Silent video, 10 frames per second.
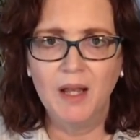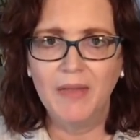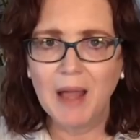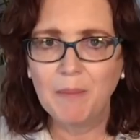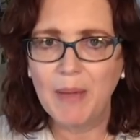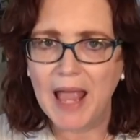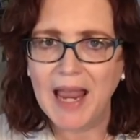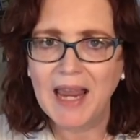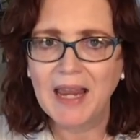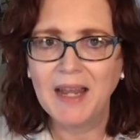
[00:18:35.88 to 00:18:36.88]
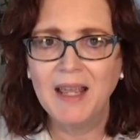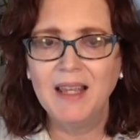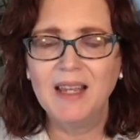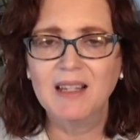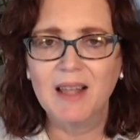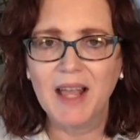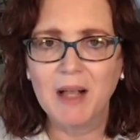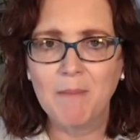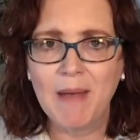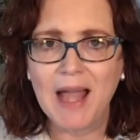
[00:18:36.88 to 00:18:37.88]
That pain is like
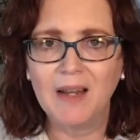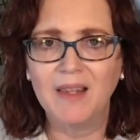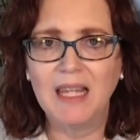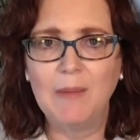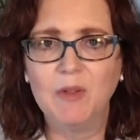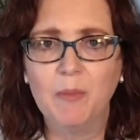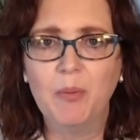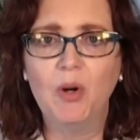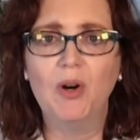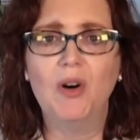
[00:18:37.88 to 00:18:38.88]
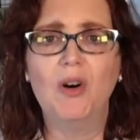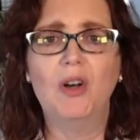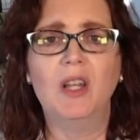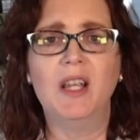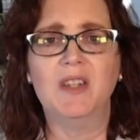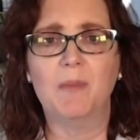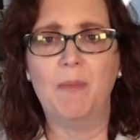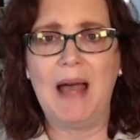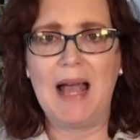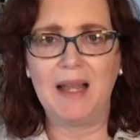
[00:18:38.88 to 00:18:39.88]
a magnet that keeps pulling us
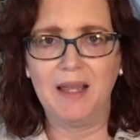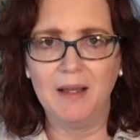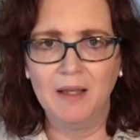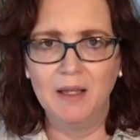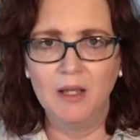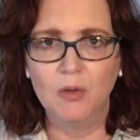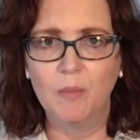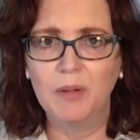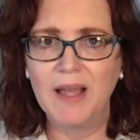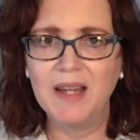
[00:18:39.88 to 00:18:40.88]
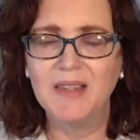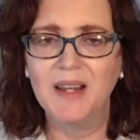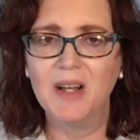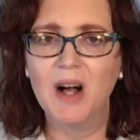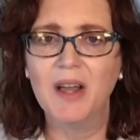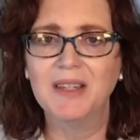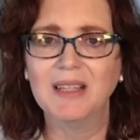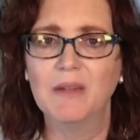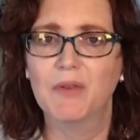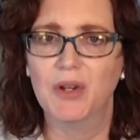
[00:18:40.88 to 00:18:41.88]
back to a place that God
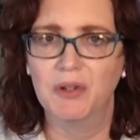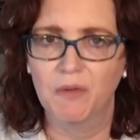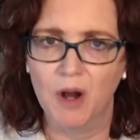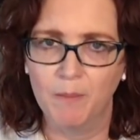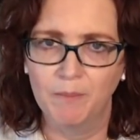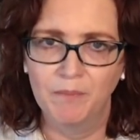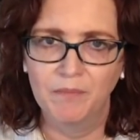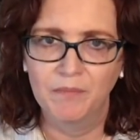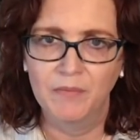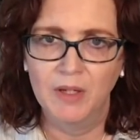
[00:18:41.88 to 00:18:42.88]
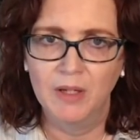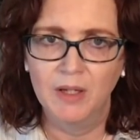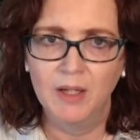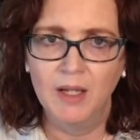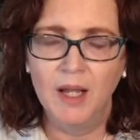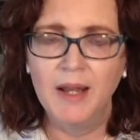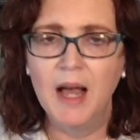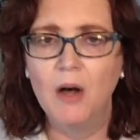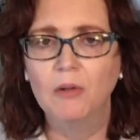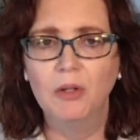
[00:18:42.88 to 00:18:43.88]
delivered us from.
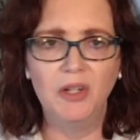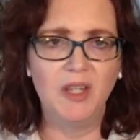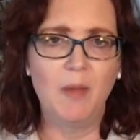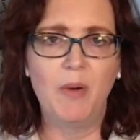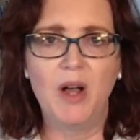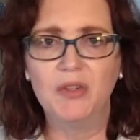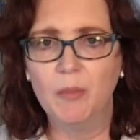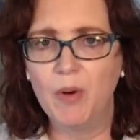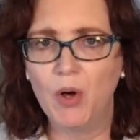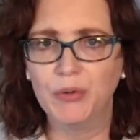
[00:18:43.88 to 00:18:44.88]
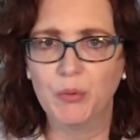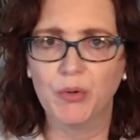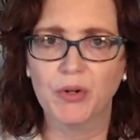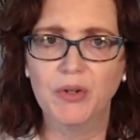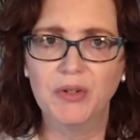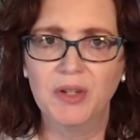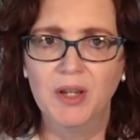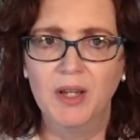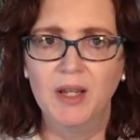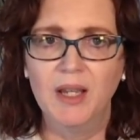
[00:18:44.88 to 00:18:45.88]
Now, look at the Apostle Paul's
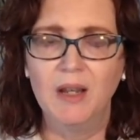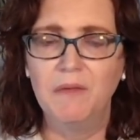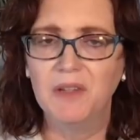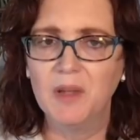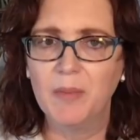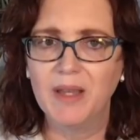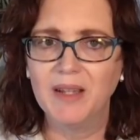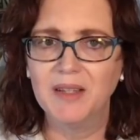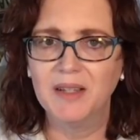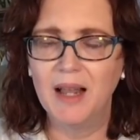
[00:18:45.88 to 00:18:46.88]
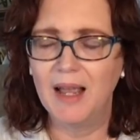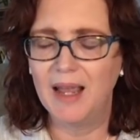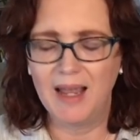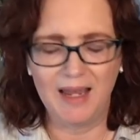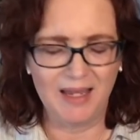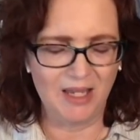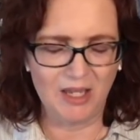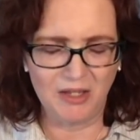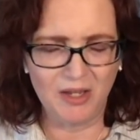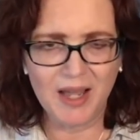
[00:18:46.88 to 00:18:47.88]
words in Philippians.
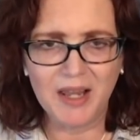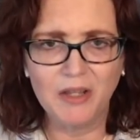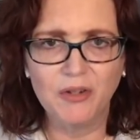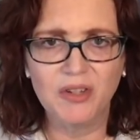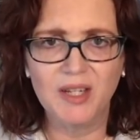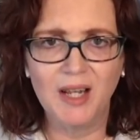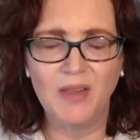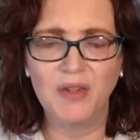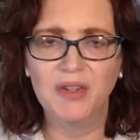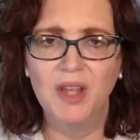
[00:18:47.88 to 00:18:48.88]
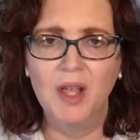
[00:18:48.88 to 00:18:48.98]
You got to understand this.